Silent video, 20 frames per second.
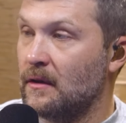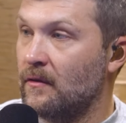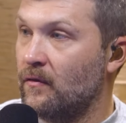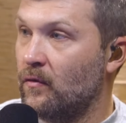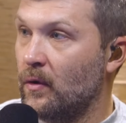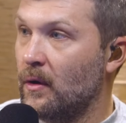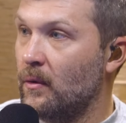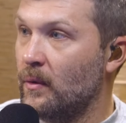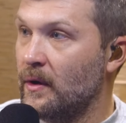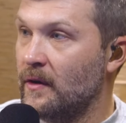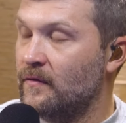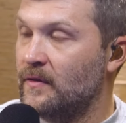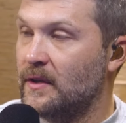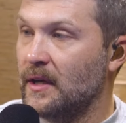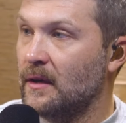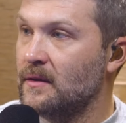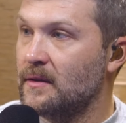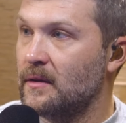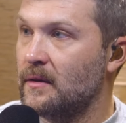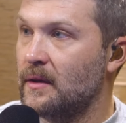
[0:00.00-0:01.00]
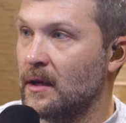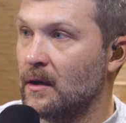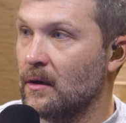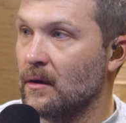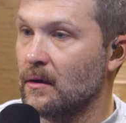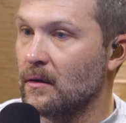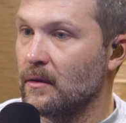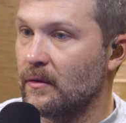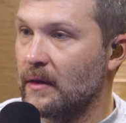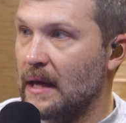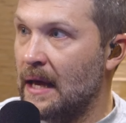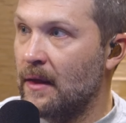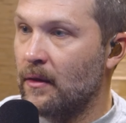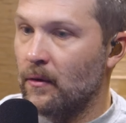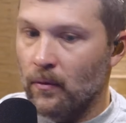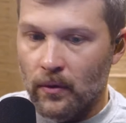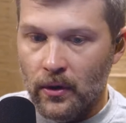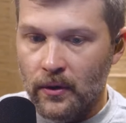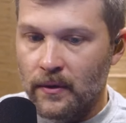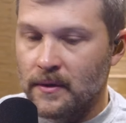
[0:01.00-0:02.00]
of what we've done to the earth yeah. and the
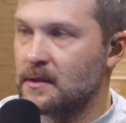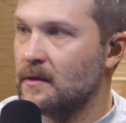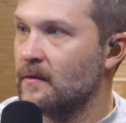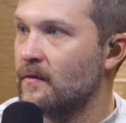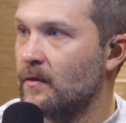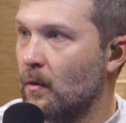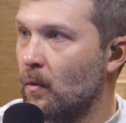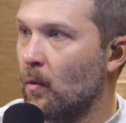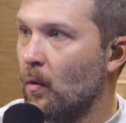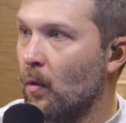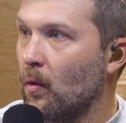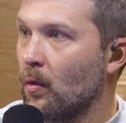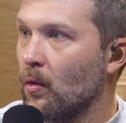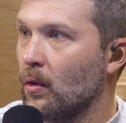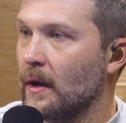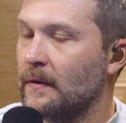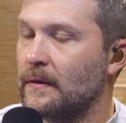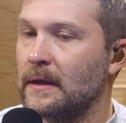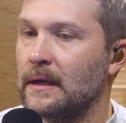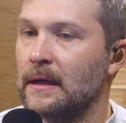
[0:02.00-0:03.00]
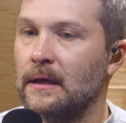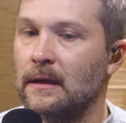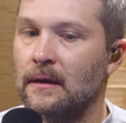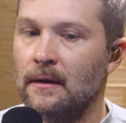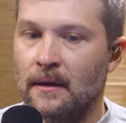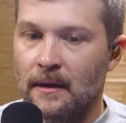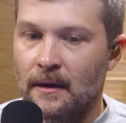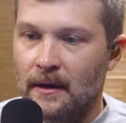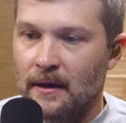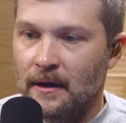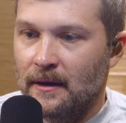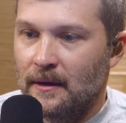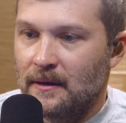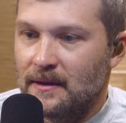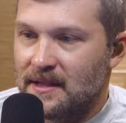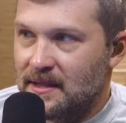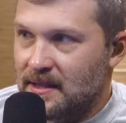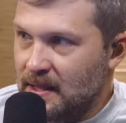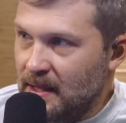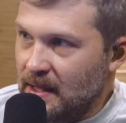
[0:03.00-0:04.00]
ruins of the war at the end,
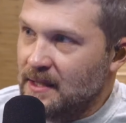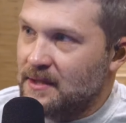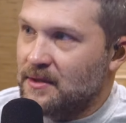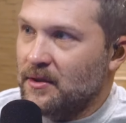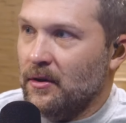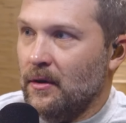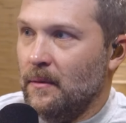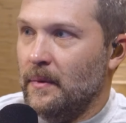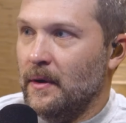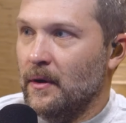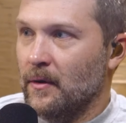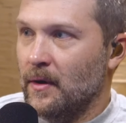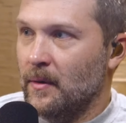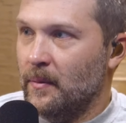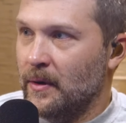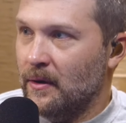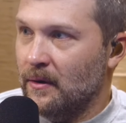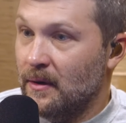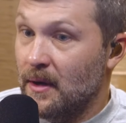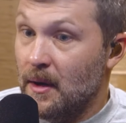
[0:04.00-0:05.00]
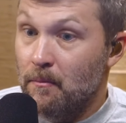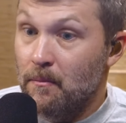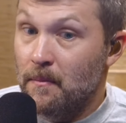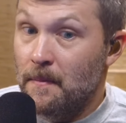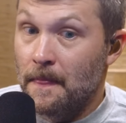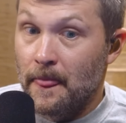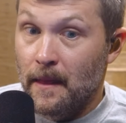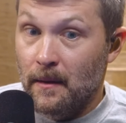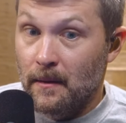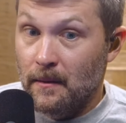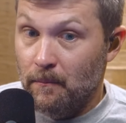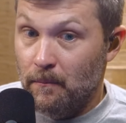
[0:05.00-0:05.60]
cities are going to be rebuilt. Yes.